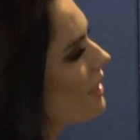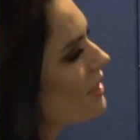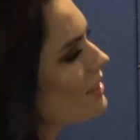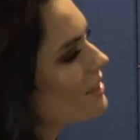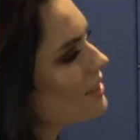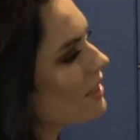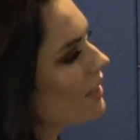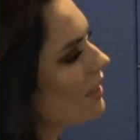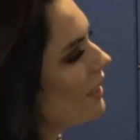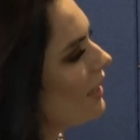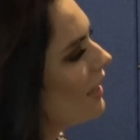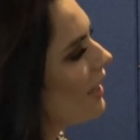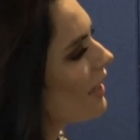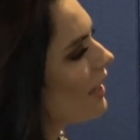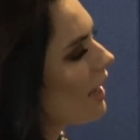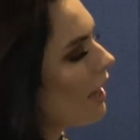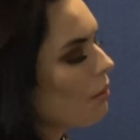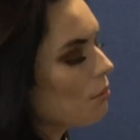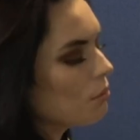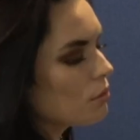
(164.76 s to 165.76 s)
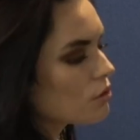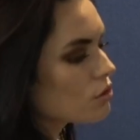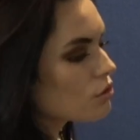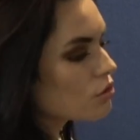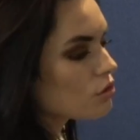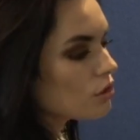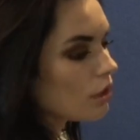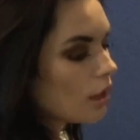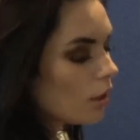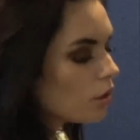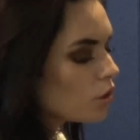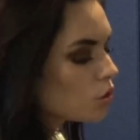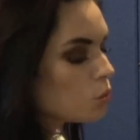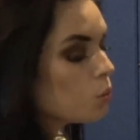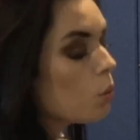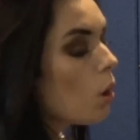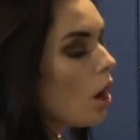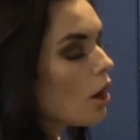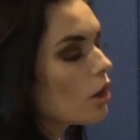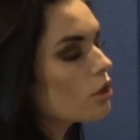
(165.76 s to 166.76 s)
instantly. It just
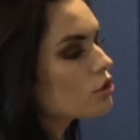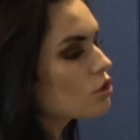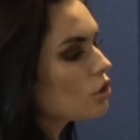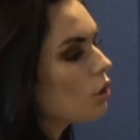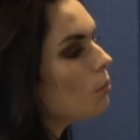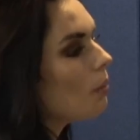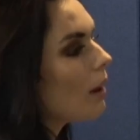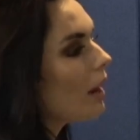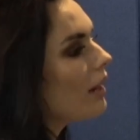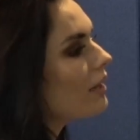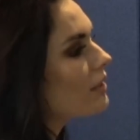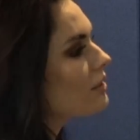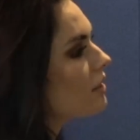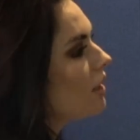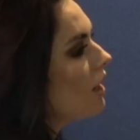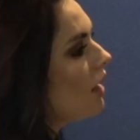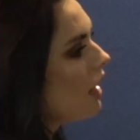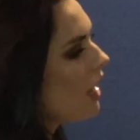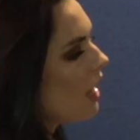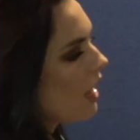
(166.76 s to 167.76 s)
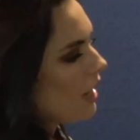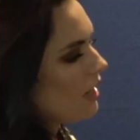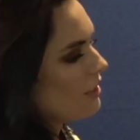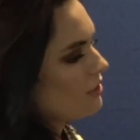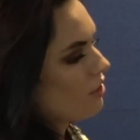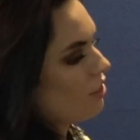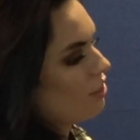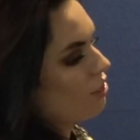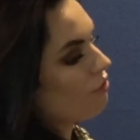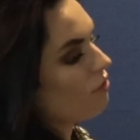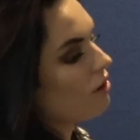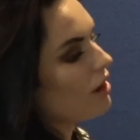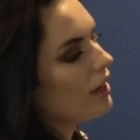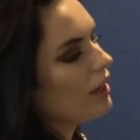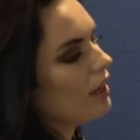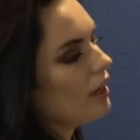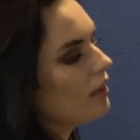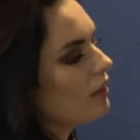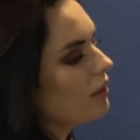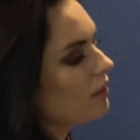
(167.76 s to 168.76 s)
worked so well as a
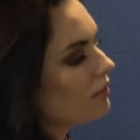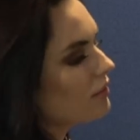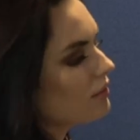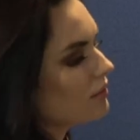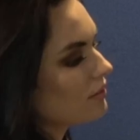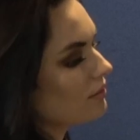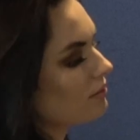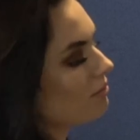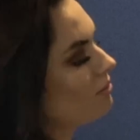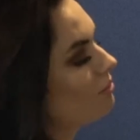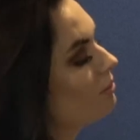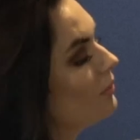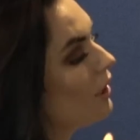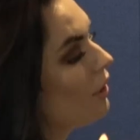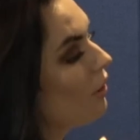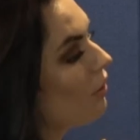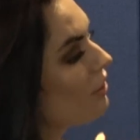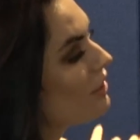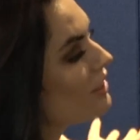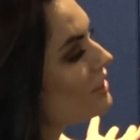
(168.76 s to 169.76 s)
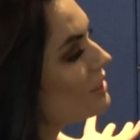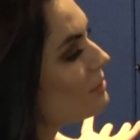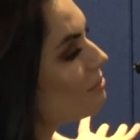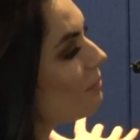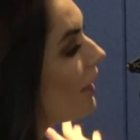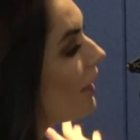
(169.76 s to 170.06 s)
three, and we got this.